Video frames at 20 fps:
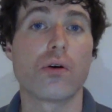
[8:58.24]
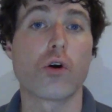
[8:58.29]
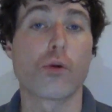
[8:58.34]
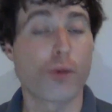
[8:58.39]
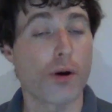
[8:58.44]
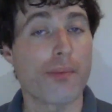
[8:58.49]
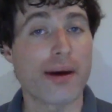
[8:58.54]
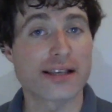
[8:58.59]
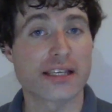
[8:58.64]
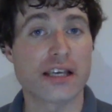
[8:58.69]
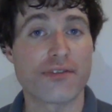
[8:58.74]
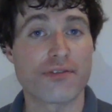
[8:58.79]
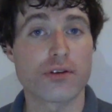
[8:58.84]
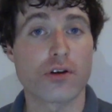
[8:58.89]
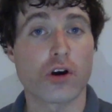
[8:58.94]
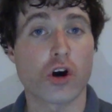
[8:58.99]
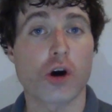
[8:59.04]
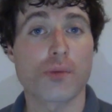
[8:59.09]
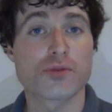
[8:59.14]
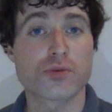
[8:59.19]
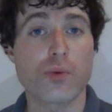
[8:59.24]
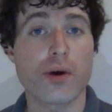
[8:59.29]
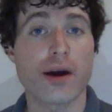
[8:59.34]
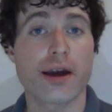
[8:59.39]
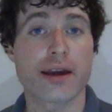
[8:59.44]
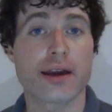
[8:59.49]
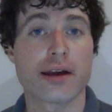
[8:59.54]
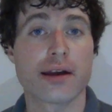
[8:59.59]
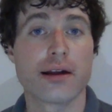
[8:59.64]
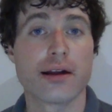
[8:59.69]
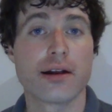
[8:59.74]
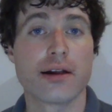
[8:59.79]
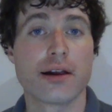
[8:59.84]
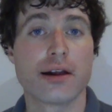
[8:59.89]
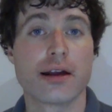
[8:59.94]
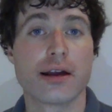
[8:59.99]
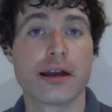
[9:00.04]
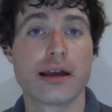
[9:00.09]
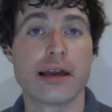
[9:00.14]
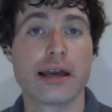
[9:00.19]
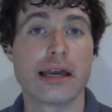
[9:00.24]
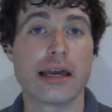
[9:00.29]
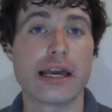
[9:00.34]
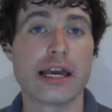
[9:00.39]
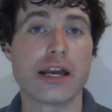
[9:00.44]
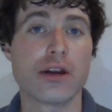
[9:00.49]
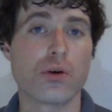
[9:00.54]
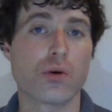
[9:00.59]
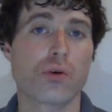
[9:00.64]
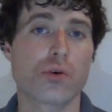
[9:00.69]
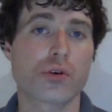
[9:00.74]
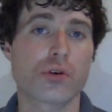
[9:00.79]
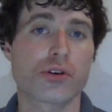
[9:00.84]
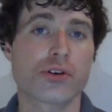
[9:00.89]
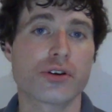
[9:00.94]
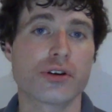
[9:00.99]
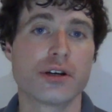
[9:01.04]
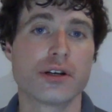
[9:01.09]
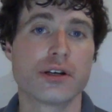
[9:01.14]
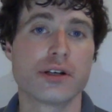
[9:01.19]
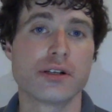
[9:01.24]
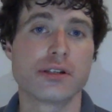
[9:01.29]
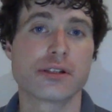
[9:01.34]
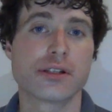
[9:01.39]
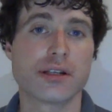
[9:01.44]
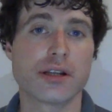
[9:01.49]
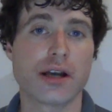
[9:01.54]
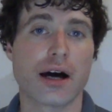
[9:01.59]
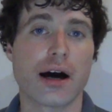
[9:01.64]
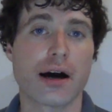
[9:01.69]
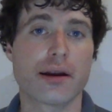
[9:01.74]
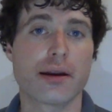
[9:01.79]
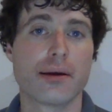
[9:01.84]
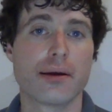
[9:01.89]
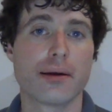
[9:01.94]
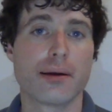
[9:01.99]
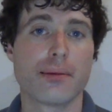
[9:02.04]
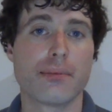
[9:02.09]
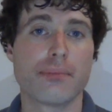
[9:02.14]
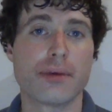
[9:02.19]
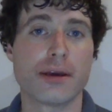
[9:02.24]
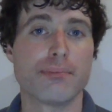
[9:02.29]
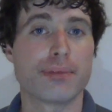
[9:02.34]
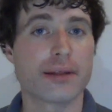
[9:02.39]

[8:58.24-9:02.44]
or put myself in harm's way in order to not be